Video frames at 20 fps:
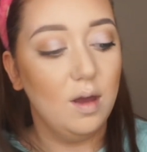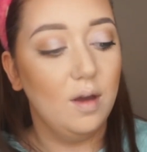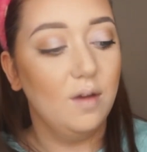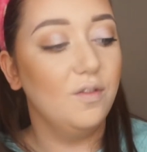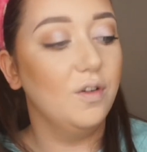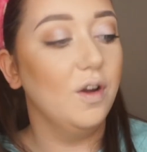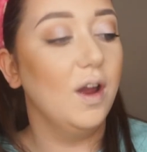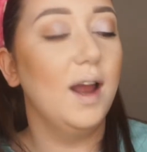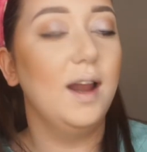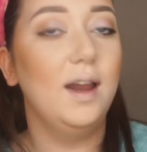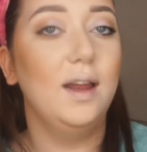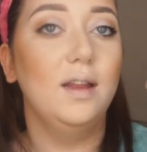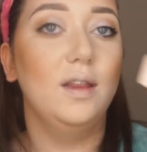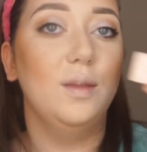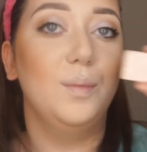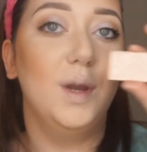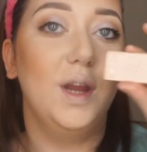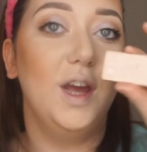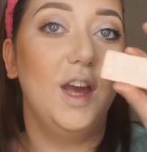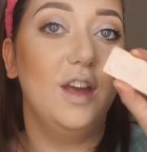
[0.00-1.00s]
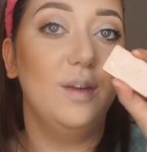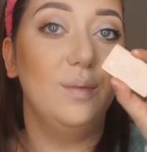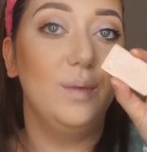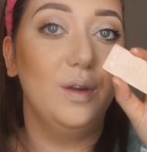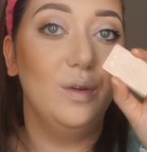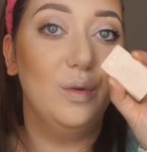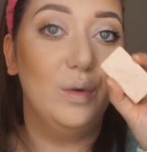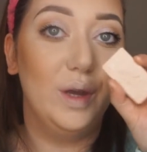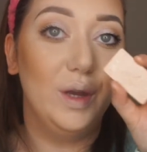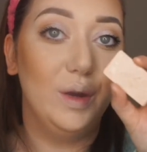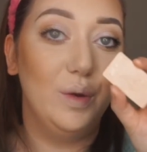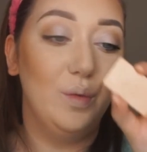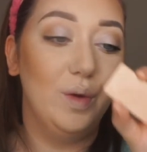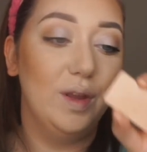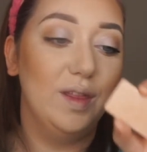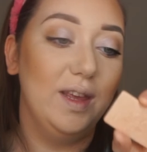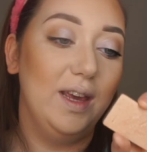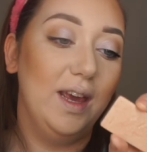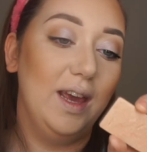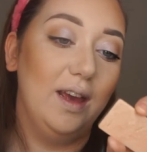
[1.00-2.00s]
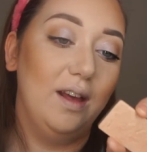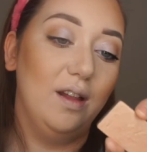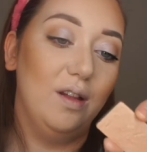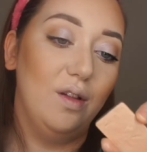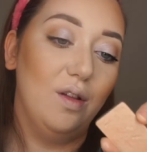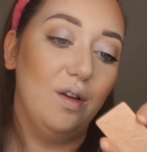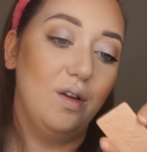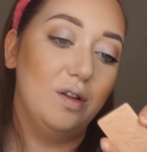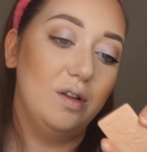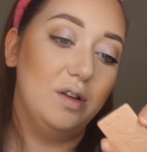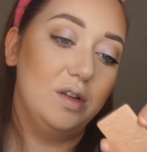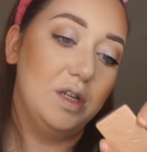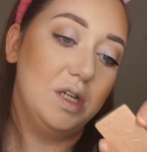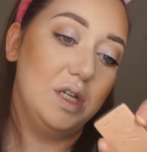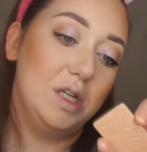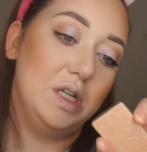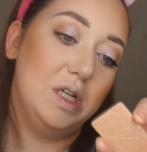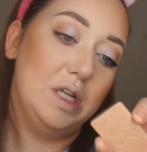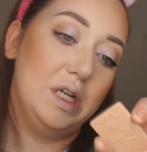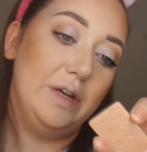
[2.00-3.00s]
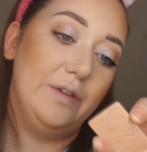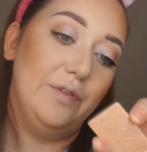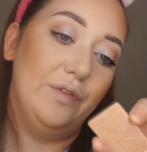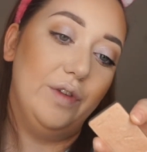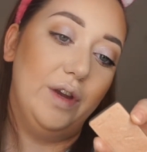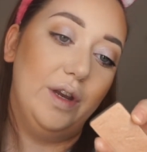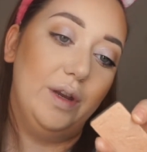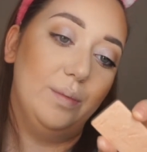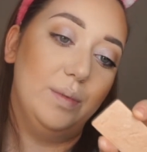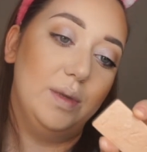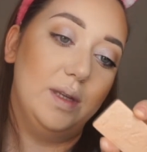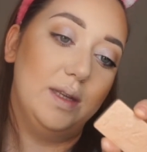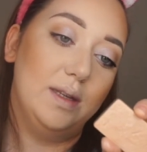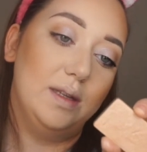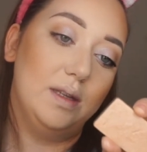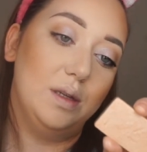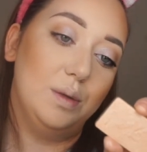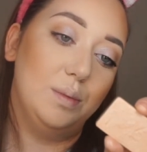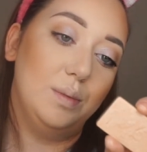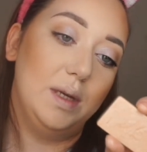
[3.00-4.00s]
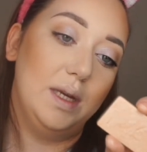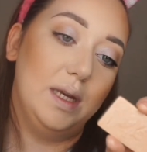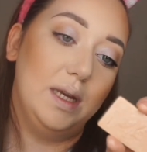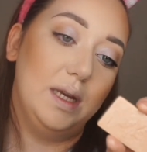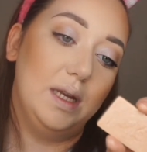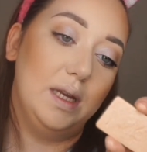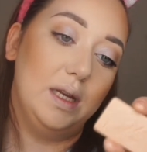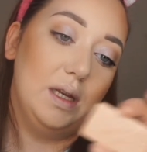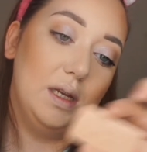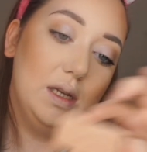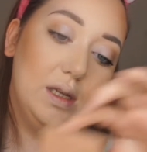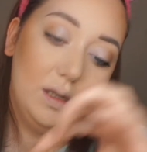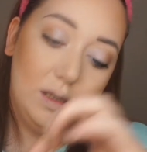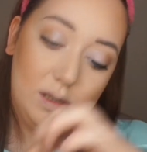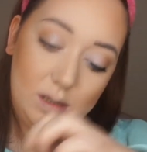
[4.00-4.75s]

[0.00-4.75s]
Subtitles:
For highlight at the minute, I've been going with the Inglot Freedom System in